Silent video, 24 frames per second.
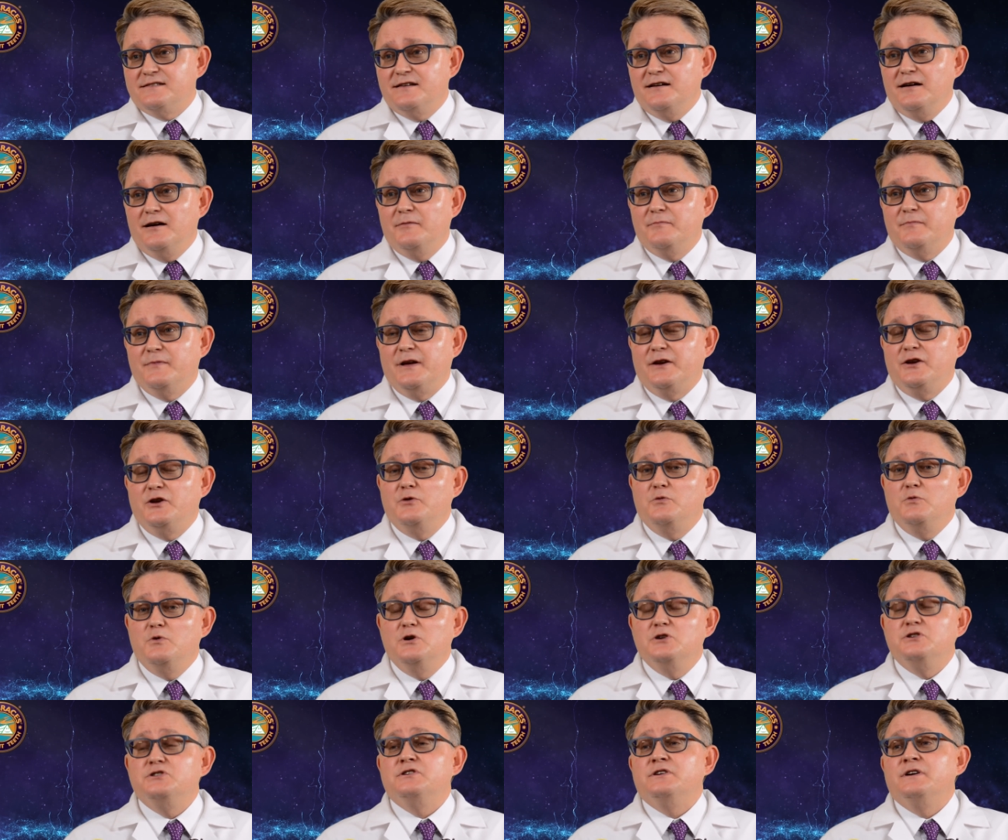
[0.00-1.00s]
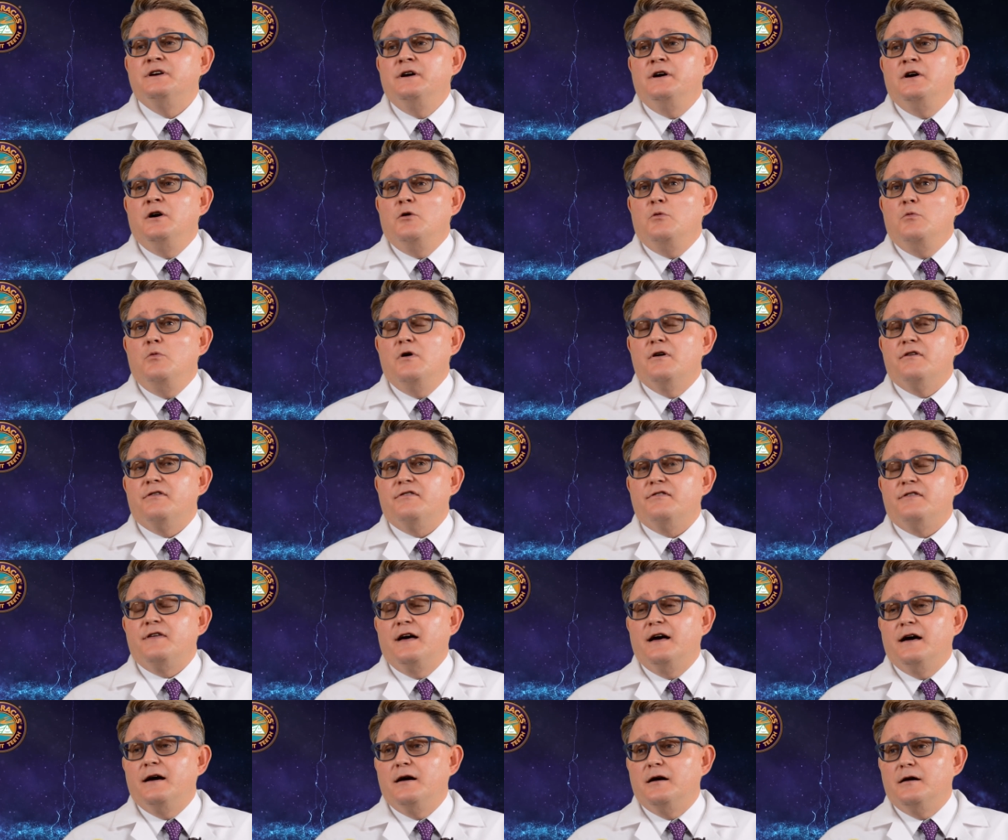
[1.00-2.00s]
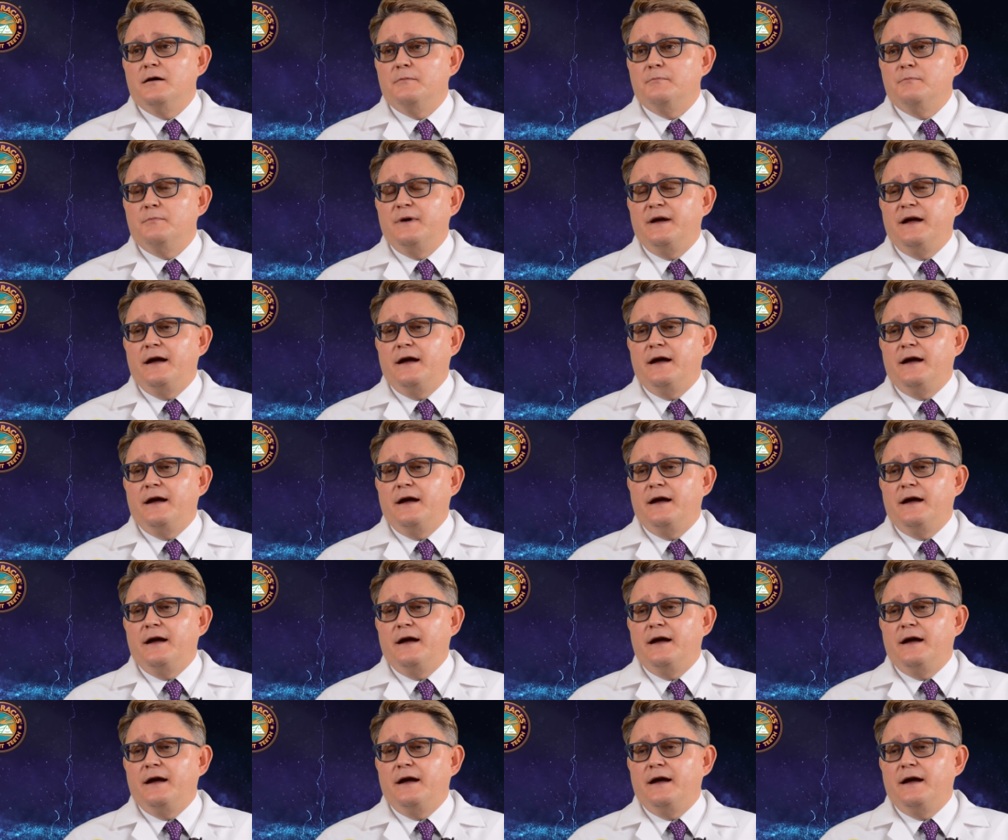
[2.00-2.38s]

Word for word: time than you would with uh,